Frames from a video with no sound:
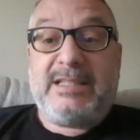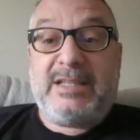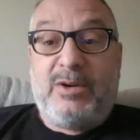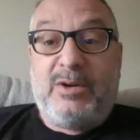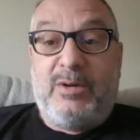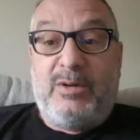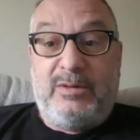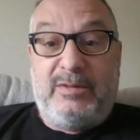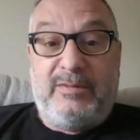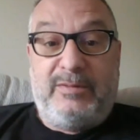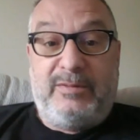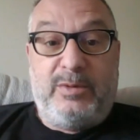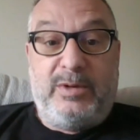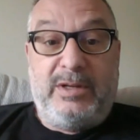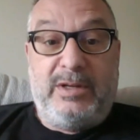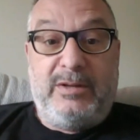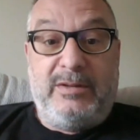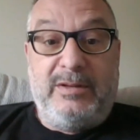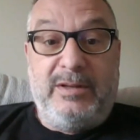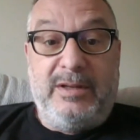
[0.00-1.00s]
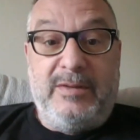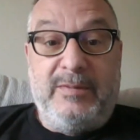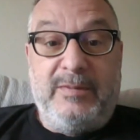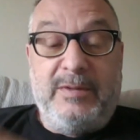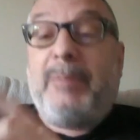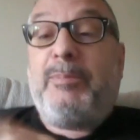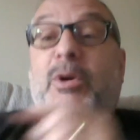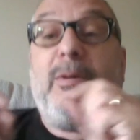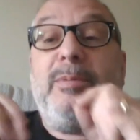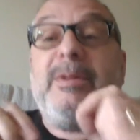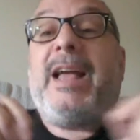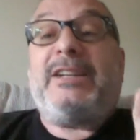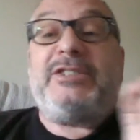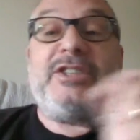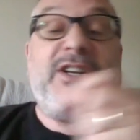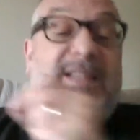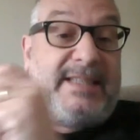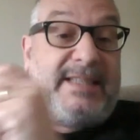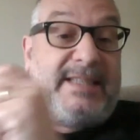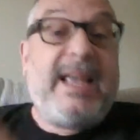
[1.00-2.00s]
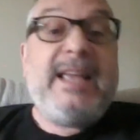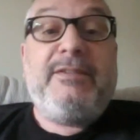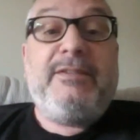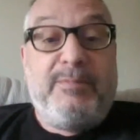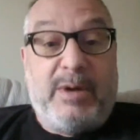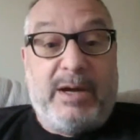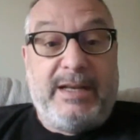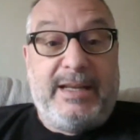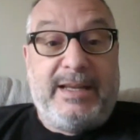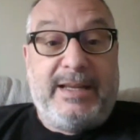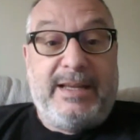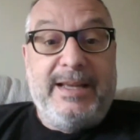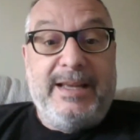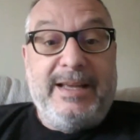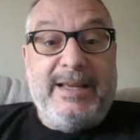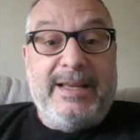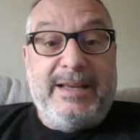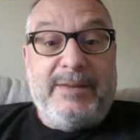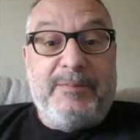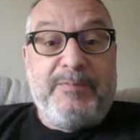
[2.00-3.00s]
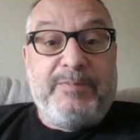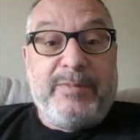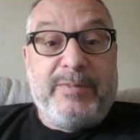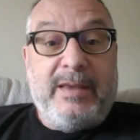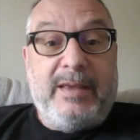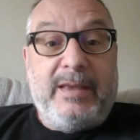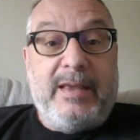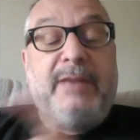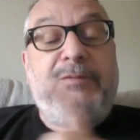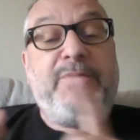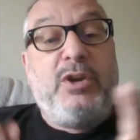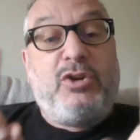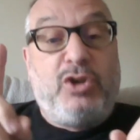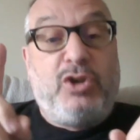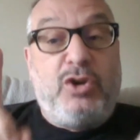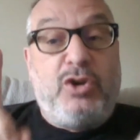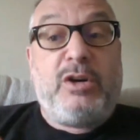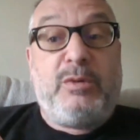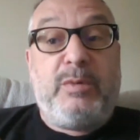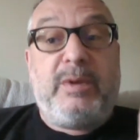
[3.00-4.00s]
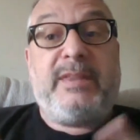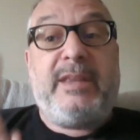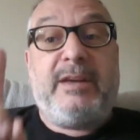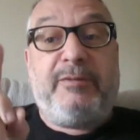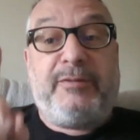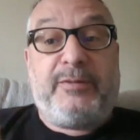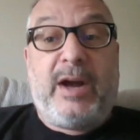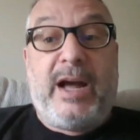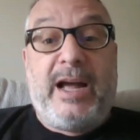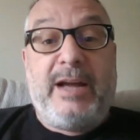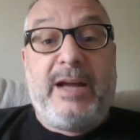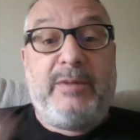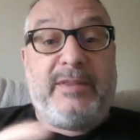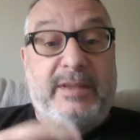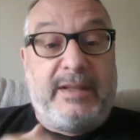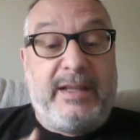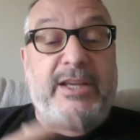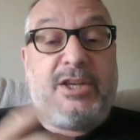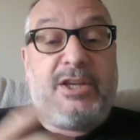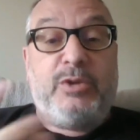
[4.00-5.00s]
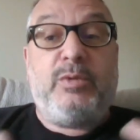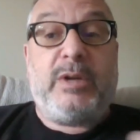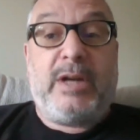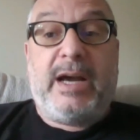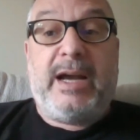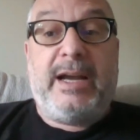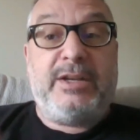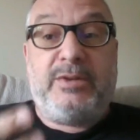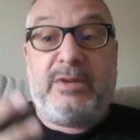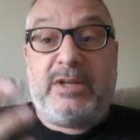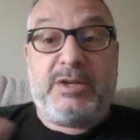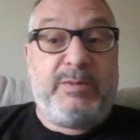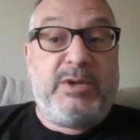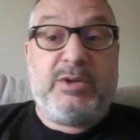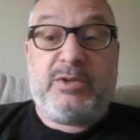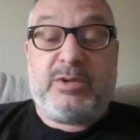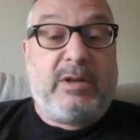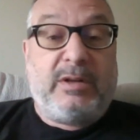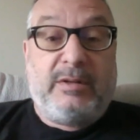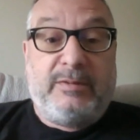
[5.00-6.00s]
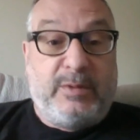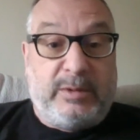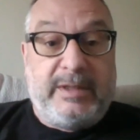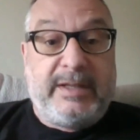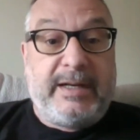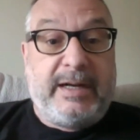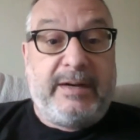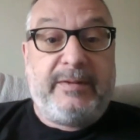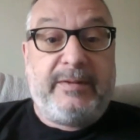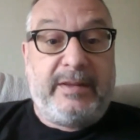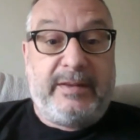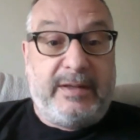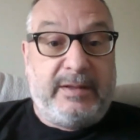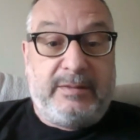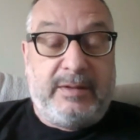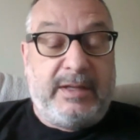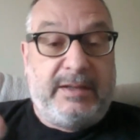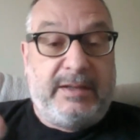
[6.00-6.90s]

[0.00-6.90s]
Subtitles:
olive oil. Yeah, probably actually save money. If you cook with it, fry with it like you and I do, because we use olive oil in everything, like